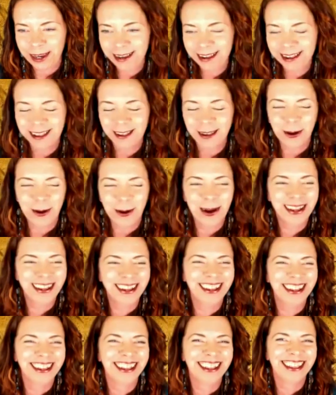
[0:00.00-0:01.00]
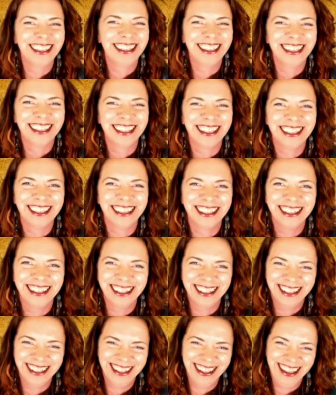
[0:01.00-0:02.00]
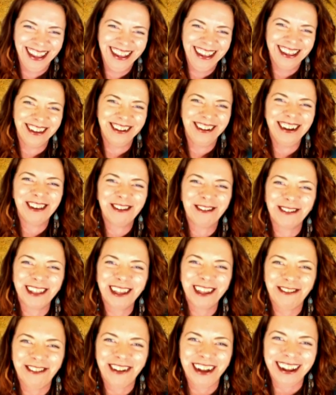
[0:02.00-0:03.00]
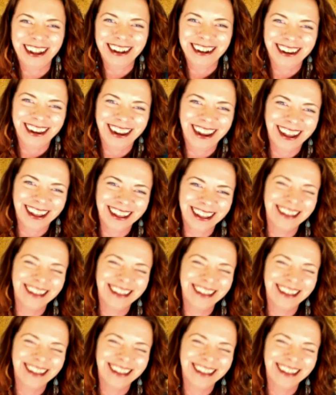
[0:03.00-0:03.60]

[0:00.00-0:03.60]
So so it's really fun. Yeah.